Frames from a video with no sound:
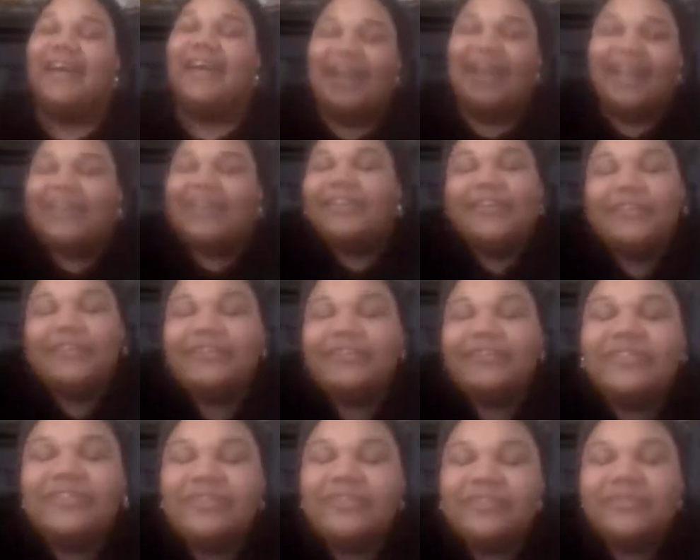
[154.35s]
I
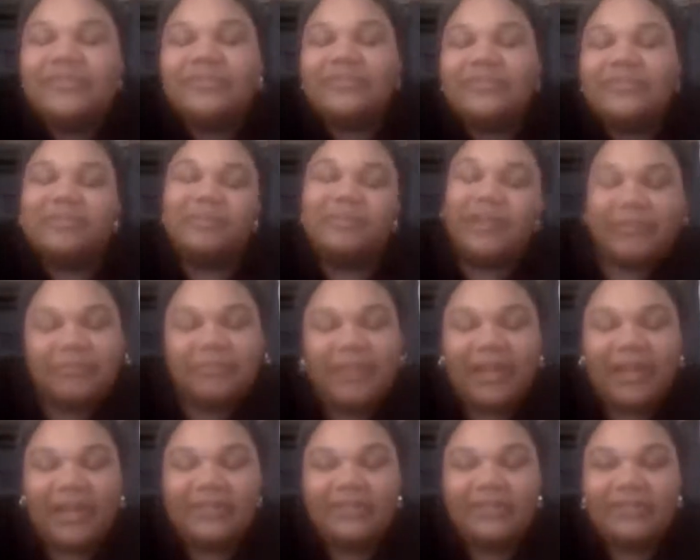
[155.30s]
used to do some
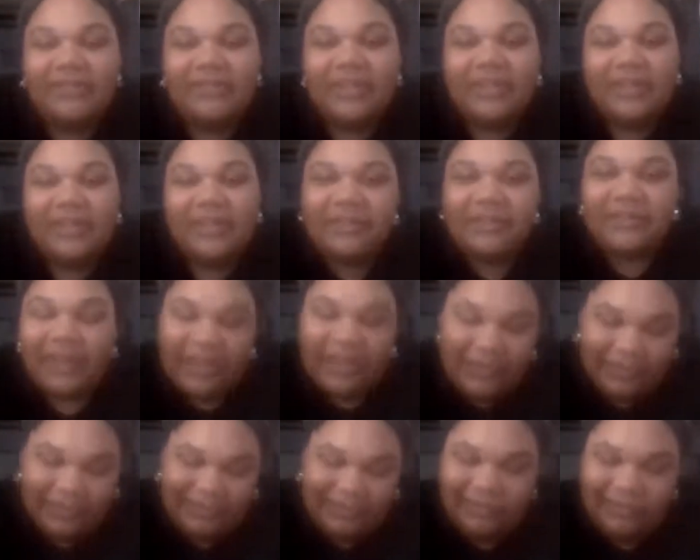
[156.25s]
unboxing videos. I
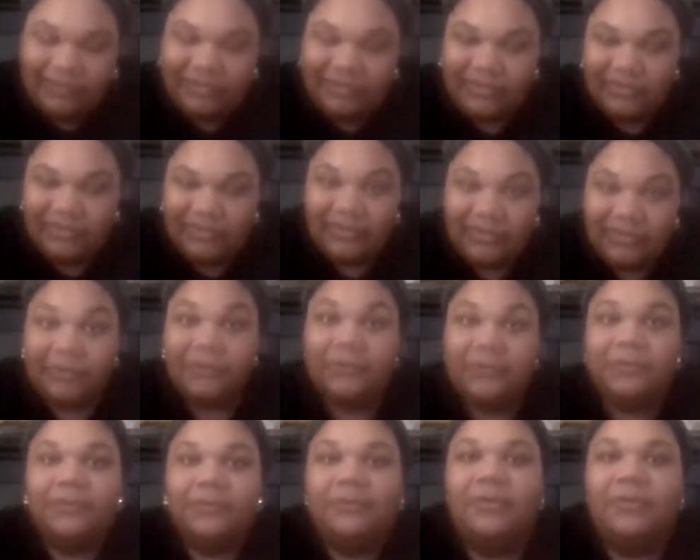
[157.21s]
also used to do